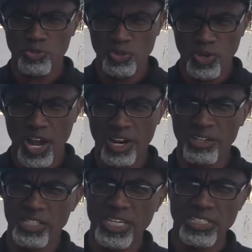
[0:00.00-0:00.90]
you
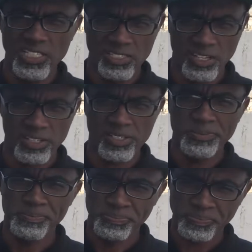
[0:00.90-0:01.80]
hire a detailer
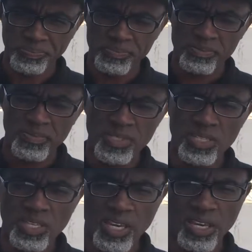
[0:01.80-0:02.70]

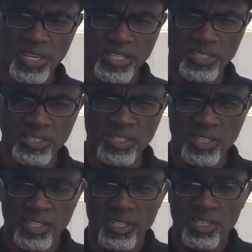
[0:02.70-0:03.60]
and
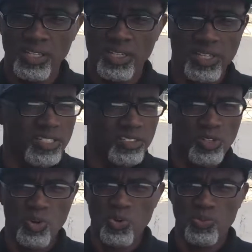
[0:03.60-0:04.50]
they just
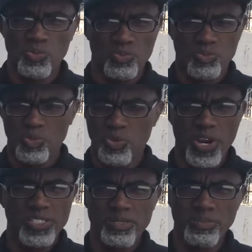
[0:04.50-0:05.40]
go
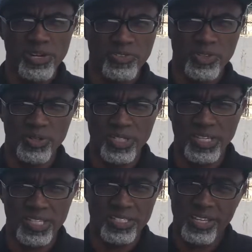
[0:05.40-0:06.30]
crazy buffing on it
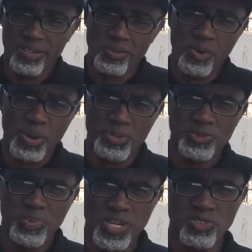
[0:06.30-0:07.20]
and they don't know how
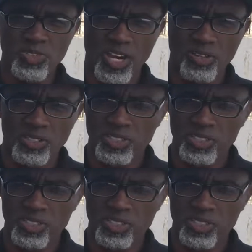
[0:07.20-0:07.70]
much paint you got on